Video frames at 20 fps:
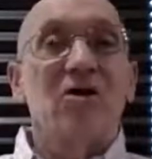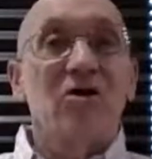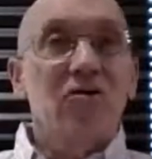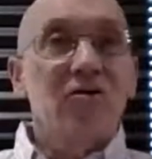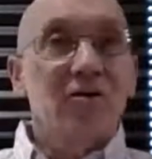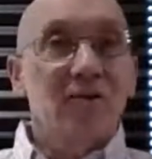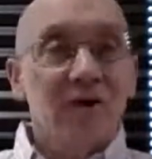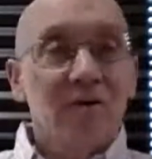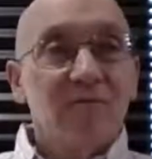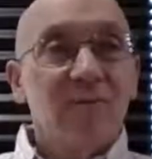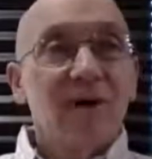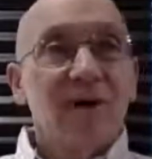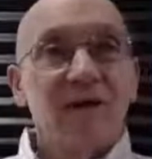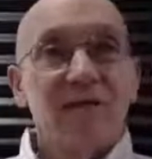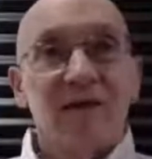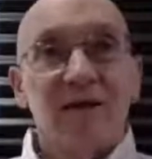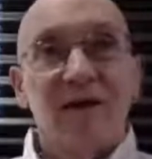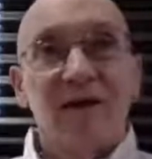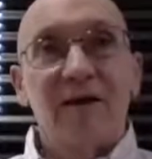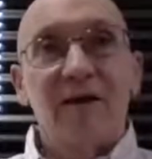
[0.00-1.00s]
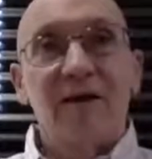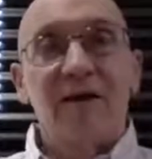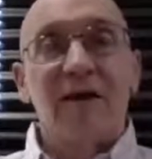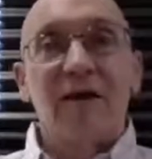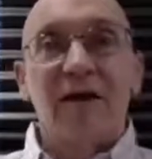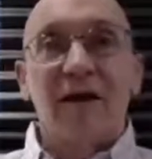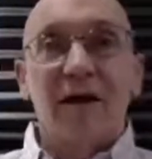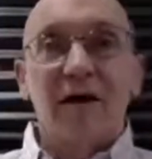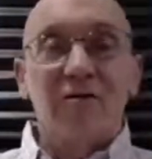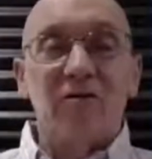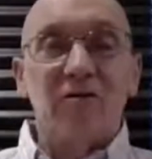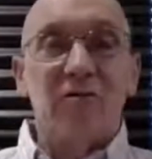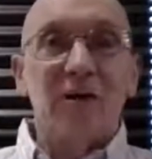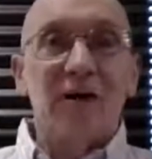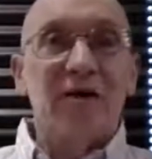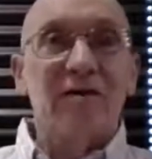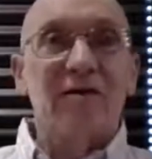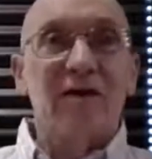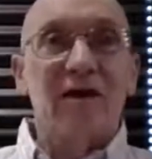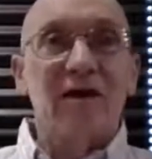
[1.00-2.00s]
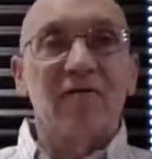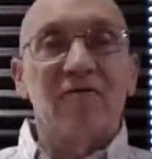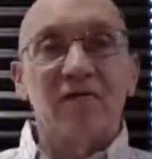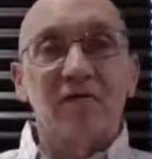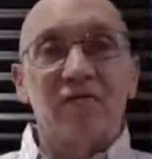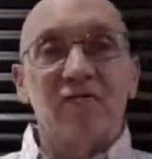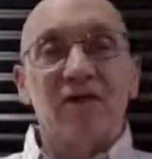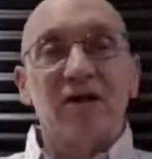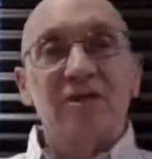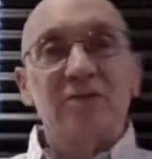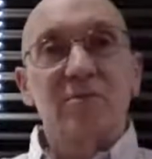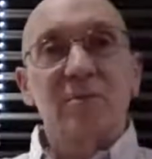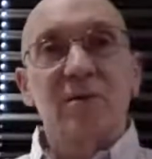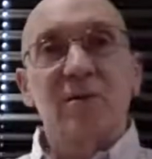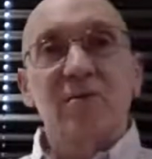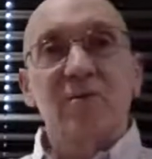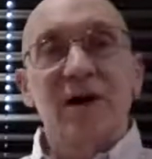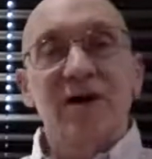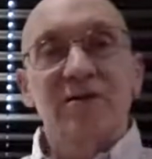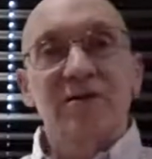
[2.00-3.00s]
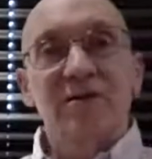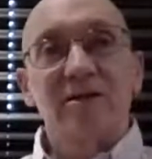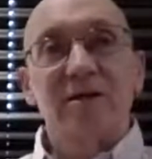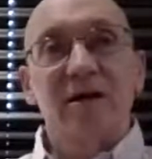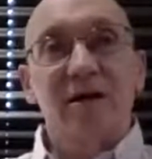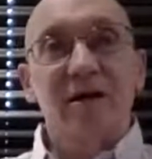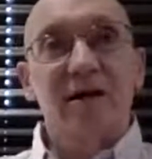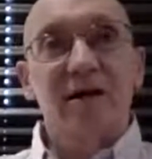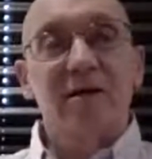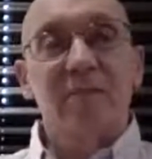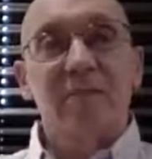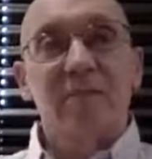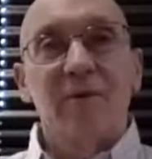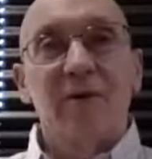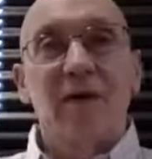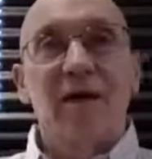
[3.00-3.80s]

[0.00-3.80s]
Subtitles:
You did meditate, and you meditated for reasonable amounts of time.